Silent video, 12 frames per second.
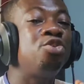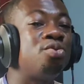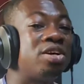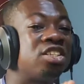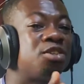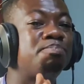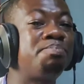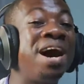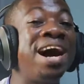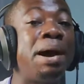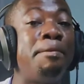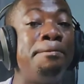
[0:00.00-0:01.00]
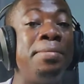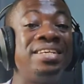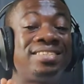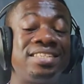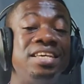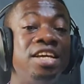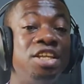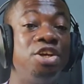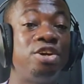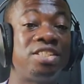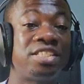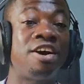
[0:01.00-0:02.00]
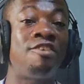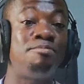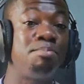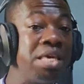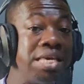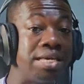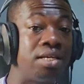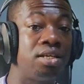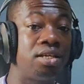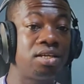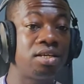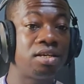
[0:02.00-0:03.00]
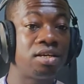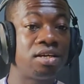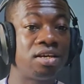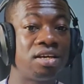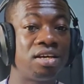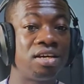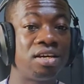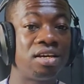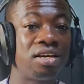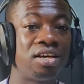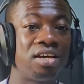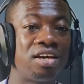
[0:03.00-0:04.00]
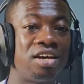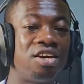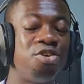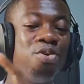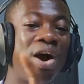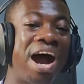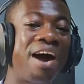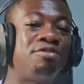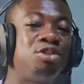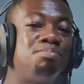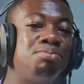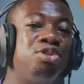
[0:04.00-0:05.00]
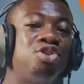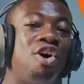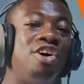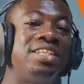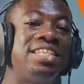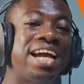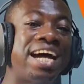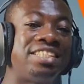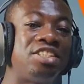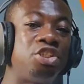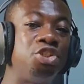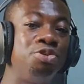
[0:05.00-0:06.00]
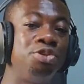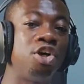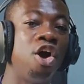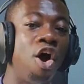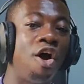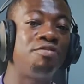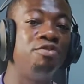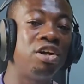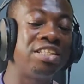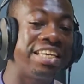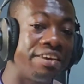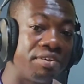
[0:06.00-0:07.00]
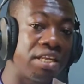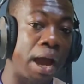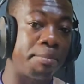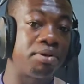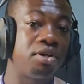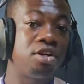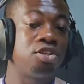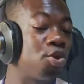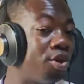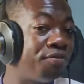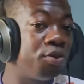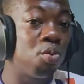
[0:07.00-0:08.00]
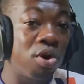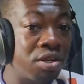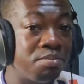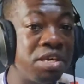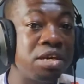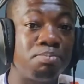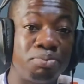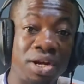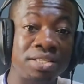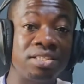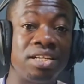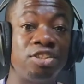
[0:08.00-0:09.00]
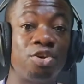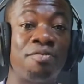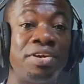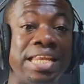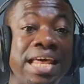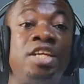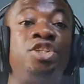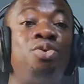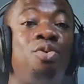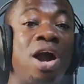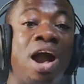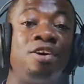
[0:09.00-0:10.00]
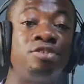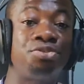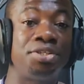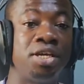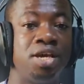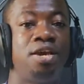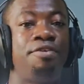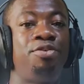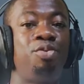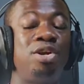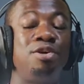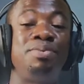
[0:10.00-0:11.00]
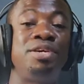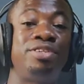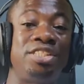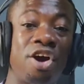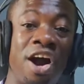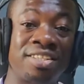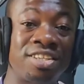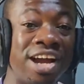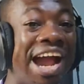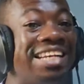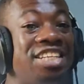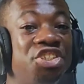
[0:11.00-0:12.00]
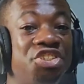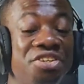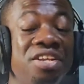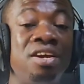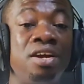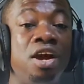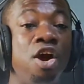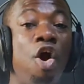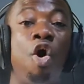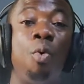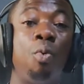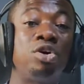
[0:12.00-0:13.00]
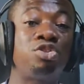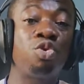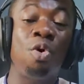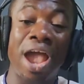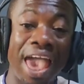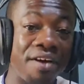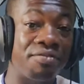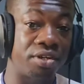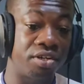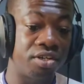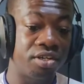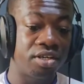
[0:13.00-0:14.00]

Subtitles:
you aspire seeing yourself being, you have to put on the attitude of not giving up. So if you want to be a president of a nation or country, if you want to be a doctor, an engineer, or whatsoever,